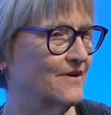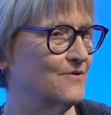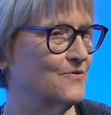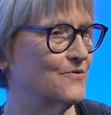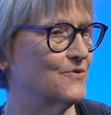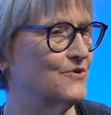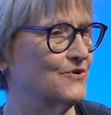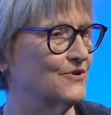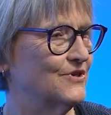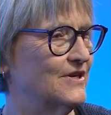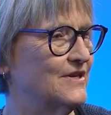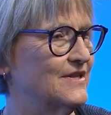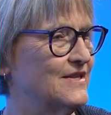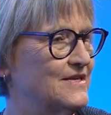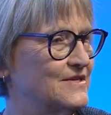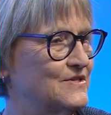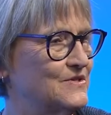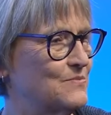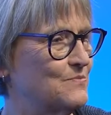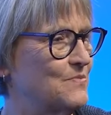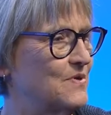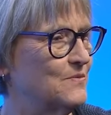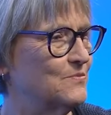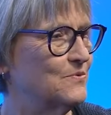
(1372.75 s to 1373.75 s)
oh, good, these are
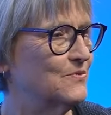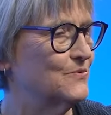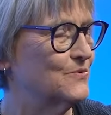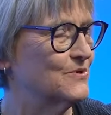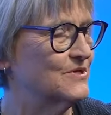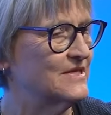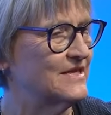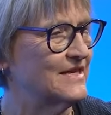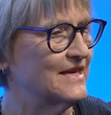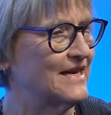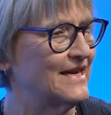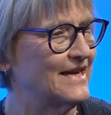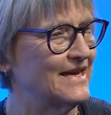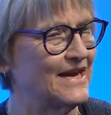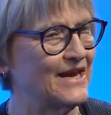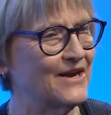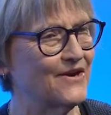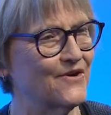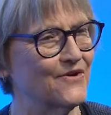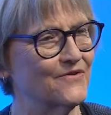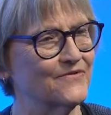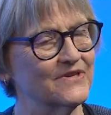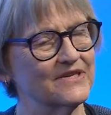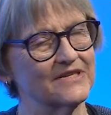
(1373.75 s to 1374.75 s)
the people who are taking
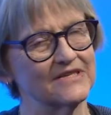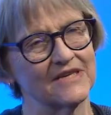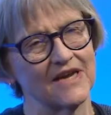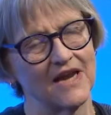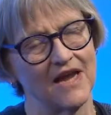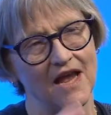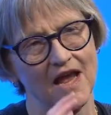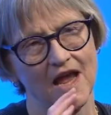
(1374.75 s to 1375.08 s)
care of us.